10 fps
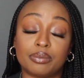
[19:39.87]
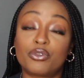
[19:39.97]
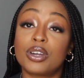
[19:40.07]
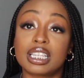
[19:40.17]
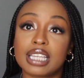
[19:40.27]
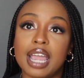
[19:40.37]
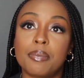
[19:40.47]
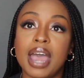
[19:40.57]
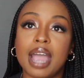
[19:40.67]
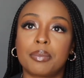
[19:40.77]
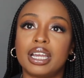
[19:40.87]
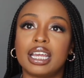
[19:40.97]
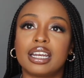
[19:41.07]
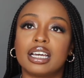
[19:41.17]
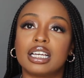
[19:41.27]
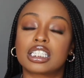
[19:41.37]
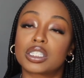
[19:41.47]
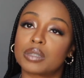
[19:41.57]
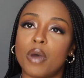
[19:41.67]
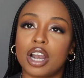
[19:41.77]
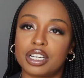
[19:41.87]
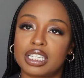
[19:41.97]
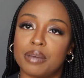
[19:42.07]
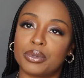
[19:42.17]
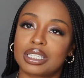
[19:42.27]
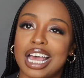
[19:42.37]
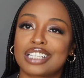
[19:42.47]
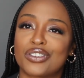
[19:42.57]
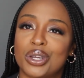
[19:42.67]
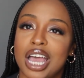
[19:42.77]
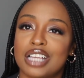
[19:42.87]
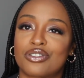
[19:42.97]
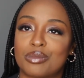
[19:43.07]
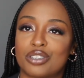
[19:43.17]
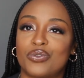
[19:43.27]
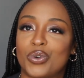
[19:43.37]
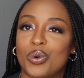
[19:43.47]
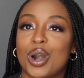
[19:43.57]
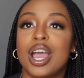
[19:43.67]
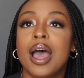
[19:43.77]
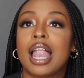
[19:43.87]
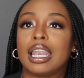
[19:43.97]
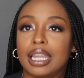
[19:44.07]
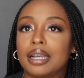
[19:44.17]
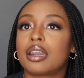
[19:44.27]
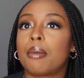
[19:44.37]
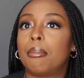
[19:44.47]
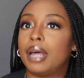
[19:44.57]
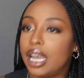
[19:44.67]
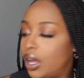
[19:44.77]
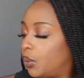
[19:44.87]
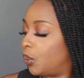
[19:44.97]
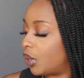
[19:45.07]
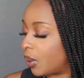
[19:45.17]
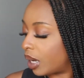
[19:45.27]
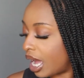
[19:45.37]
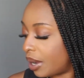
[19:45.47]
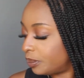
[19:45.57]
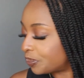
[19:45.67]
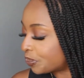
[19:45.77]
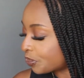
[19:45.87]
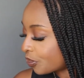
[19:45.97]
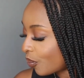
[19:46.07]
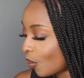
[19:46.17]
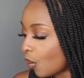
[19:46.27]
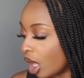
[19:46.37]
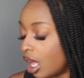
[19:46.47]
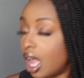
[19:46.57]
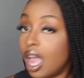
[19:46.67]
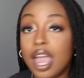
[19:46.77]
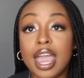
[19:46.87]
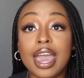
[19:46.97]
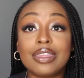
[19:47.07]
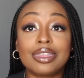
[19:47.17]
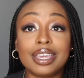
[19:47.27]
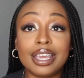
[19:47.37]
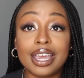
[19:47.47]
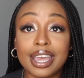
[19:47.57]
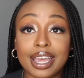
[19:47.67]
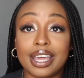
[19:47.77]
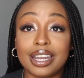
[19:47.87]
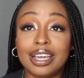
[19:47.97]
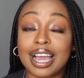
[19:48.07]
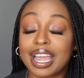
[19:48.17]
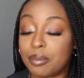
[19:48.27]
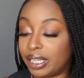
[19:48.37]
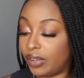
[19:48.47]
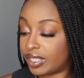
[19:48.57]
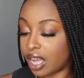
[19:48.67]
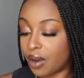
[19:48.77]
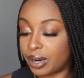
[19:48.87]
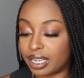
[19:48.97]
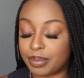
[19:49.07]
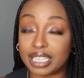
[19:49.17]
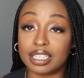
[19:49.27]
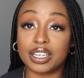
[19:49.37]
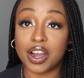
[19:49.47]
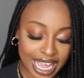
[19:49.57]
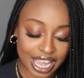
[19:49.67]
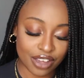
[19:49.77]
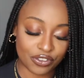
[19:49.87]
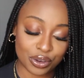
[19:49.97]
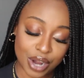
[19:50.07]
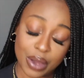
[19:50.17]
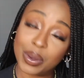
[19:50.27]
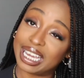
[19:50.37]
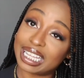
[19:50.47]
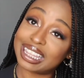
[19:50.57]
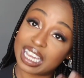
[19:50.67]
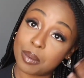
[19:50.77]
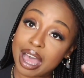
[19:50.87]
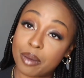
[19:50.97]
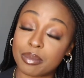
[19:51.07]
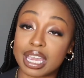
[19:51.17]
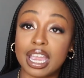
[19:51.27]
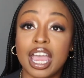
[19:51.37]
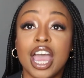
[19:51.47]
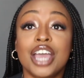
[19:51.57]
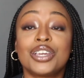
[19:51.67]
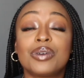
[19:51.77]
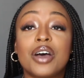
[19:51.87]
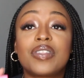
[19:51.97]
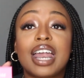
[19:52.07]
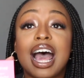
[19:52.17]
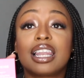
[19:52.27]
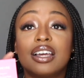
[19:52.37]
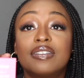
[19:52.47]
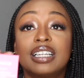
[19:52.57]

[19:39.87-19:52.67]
for the same pack but in a smaller sample size for you guys from Sephora, linked below, okay? And then, I can't believe it's already basically over. If you know anything about me, you know that I love